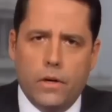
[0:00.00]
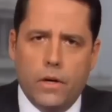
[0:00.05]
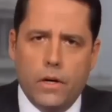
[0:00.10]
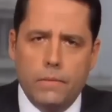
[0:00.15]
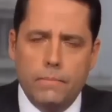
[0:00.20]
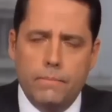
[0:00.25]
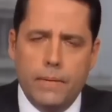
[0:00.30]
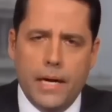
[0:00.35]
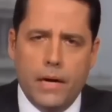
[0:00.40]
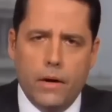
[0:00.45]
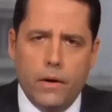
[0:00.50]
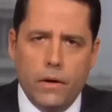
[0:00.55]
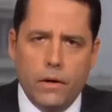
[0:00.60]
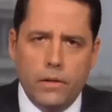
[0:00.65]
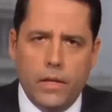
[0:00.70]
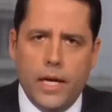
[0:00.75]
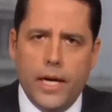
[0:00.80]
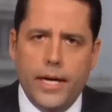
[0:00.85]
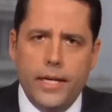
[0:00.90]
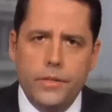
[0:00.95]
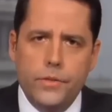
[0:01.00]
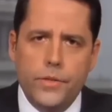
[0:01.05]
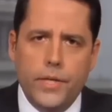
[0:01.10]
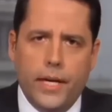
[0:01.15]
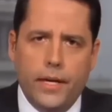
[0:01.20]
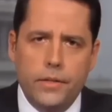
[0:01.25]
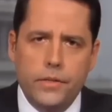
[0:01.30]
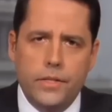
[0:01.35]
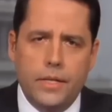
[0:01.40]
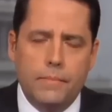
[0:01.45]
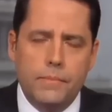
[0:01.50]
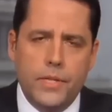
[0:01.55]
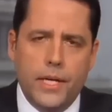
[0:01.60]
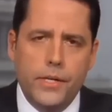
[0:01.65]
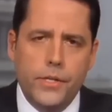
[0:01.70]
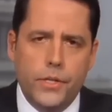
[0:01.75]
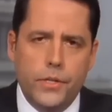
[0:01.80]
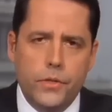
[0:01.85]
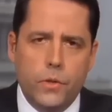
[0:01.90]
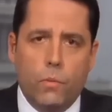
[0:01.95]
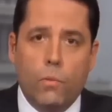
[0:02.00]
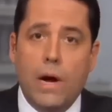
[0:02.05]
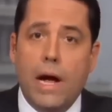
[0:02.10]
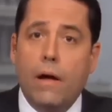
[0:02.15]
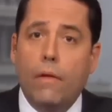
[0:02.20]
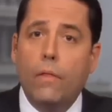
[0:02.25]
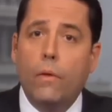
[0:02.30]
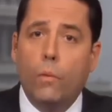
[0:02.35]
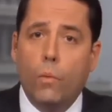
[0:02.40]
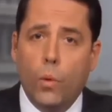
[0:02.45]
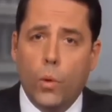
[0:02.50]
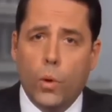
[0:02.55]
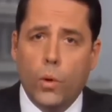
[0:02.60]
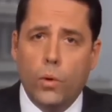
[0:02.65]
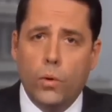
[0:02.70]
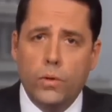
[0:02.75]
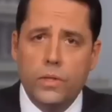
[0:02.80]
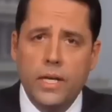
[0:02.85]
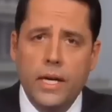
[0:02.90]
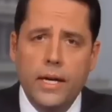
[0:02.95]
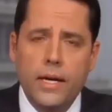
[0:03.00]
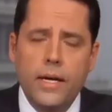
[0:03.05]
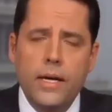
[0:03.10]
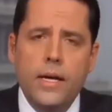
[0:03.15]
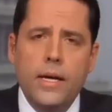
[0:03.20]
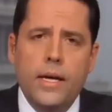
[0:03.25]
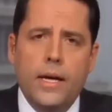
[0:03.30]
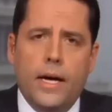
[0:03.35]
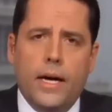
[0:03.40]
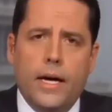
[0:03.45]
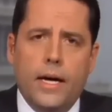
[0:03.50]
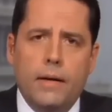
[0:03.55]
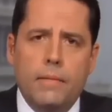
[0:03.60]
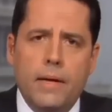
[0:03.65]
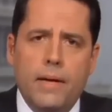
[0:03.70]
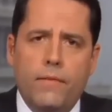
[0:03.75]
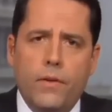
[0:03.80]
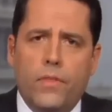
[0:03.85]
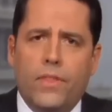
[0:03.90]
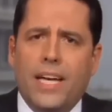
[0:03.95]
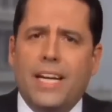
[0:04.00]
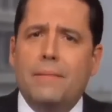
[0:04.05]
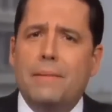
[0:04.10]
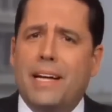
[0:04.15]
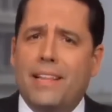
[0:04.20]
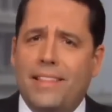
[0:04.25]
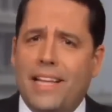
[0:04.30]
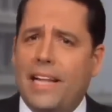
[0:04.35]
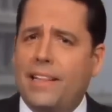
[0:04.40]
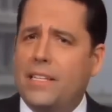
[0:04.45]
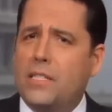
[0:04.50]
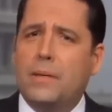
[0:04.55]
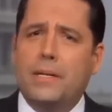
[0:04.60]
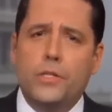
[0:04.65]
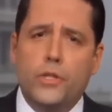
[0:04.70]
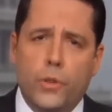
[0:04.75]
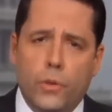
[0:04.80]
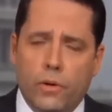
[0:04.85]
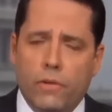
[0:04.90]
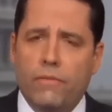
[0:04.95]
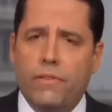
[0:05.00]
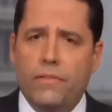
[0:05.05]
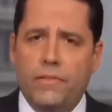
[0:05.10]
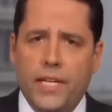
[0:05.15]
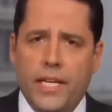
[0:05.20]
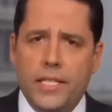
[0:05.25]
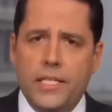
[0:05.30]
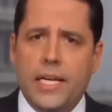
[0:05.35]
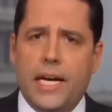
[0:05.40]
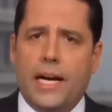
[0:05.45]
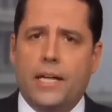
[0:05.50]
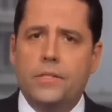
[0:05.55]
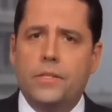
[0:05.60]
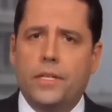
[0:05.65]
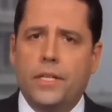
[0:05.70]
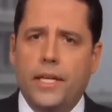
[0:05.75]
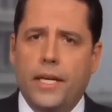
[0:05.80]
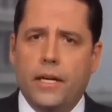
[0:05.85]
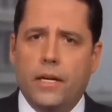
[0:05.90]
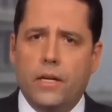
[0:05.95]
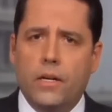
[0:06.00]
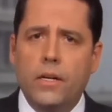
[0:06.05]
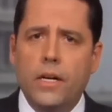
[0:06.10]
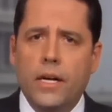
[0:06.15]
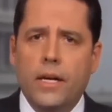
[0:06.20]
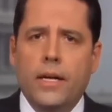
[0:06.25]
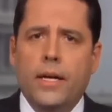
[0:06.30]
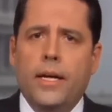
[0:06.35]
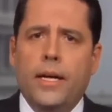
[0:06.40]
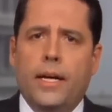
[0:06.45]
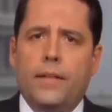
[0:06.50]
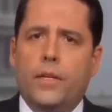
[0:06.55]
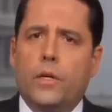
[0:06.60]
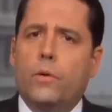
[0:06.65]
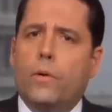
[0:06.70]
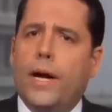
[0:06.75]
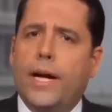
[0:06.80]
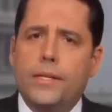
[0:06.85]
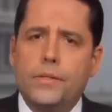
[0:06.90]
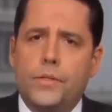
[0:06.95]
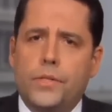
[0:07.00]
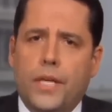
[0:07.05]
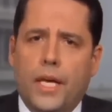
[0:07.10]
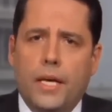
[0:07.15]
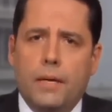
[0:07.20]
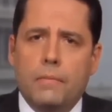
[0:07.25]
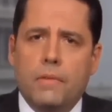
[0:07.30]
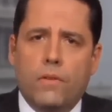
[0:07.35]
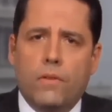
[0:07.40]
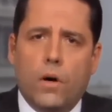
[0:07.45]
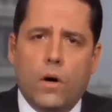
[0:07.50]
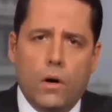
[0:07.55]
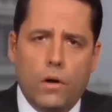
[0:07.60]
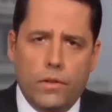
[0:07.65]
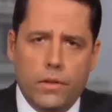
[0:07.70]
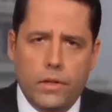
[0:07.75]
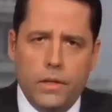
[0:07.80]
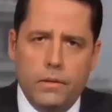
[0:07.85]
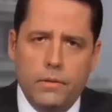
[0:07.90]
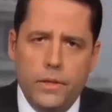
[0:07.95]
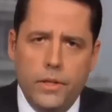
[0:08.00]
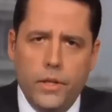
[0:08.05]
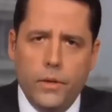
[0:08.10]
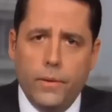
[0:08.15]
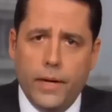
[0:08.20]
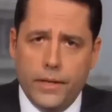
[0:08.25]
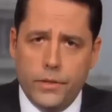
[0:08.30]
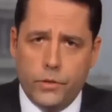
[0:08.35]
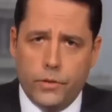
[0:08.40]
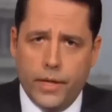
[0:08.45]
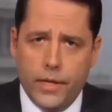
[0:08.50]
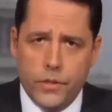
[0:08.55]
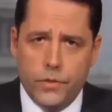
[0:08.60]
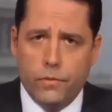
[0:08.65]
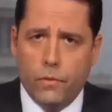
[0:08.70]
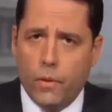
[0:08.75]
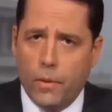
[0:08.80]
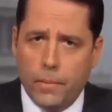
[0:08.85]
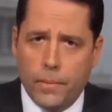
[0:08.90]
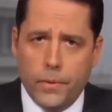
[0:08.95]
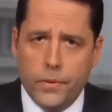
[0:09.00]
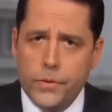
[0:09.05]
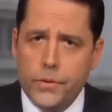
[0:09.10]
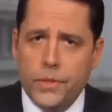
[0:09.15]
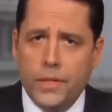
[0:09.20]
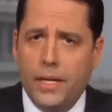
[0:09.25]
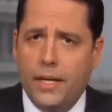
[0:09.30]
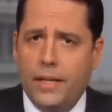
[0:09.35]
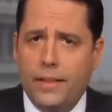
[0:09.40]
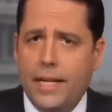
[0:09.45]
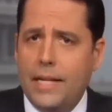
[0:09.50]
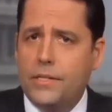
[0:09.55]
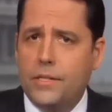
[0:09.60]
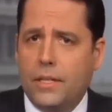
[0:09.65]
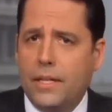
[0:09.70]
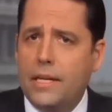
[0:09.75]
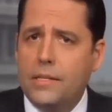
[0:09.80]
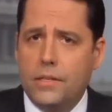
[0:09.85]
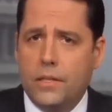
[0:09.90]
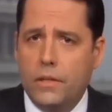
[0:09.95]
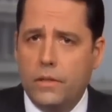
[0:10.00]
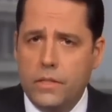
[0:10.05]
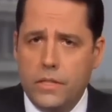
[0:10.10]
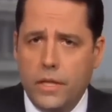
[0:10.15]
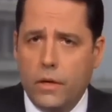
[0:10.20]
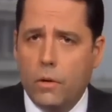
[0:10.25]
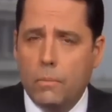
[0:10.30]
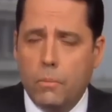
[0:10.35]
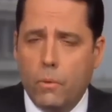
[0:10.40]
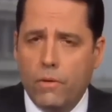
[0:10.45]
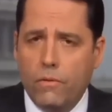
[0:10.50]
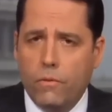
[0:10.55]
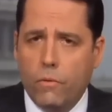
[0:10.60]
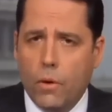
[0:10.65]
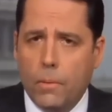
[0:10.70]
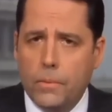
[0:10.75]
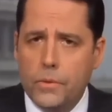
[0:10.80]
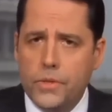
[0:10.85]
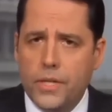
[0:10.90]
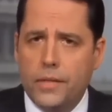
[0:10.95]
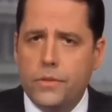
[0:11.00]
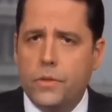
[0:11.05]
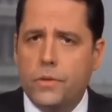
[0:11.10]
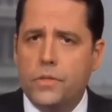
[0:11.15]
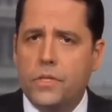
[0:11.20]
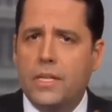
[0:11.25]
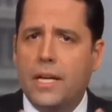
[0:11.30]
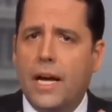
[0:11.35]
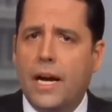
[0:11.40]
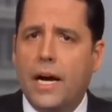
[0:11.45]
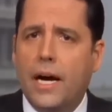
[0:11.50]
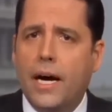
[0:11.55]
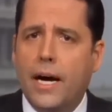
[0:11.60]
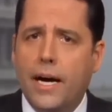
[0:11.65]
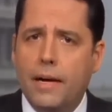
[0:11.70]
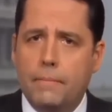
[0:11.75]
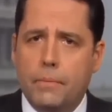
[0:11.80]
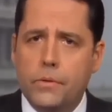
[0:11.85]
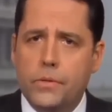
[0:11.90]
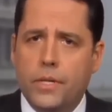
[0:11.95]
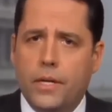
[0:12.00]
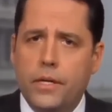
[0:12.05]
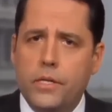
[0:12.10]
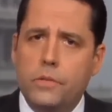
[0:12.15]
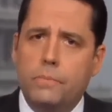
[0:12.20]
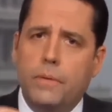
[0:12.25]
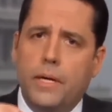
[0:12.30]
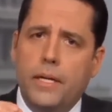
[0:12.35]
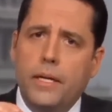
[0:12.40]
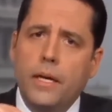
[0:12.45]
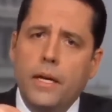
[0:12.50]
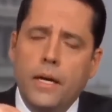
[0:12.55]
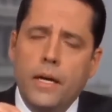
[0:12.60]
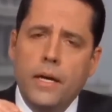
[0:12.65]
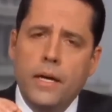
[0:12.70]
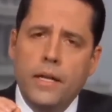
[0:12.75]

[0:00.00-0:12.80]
on power lines and substations around the world. Uh, if you think about that, that's about 250 attacks a year. In the grand scheme of all the U.S. transformers, uh, that's less than 0.4%. So it's not a high percentage, but